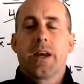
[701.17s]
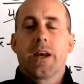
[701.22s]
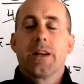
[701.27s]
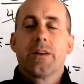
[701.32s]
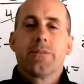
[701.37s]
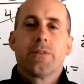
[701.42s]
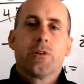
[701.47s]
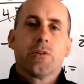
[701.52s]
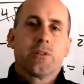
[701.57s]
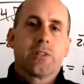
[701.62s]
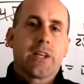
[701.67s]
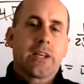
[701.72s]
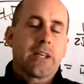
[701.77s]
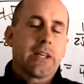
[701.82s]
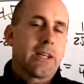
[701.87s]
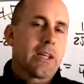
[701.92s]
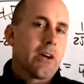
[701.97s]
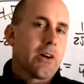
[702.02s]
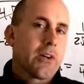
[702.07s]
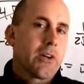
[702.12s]
And if you're
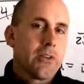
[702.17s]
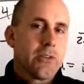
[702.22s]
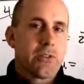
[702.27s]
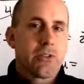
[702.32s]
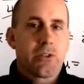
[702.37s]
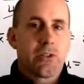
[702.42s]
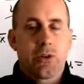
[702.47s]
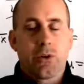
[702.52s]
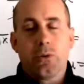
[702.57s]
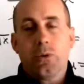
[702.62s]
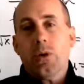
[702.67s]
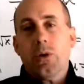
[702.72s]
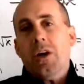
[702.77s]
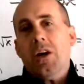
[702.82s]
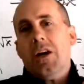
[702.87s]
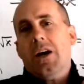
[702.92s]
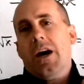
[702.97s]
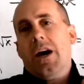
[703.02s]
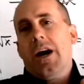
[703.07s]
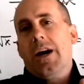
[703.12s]
taking Calculus 2
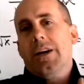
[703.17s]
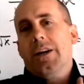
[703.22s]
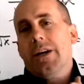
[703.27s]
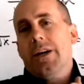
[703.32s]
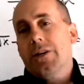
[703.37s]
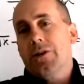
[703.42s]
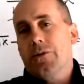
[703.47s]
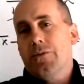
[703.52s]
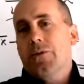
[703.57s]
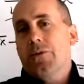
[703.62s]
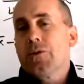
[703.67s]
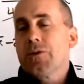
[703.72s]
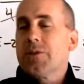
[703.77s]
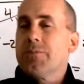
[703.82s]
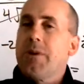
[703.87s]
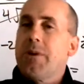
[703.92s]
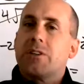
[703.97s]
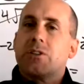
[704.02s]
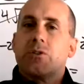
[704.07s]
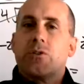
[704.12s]
in your first
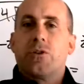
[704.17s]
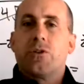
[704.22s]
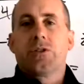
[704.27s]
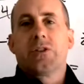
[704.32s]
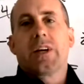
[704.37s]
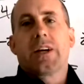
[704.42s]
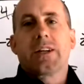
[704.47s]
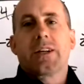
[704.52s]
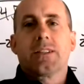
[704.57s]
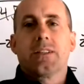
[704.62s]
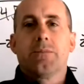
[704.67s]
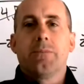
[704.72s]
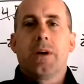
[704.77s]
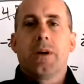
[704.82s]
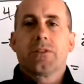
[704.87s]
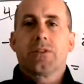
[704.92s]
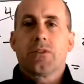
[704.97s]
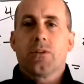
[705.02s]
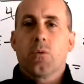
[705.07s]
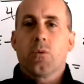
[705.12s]
semester or your second
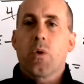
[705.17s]
semester,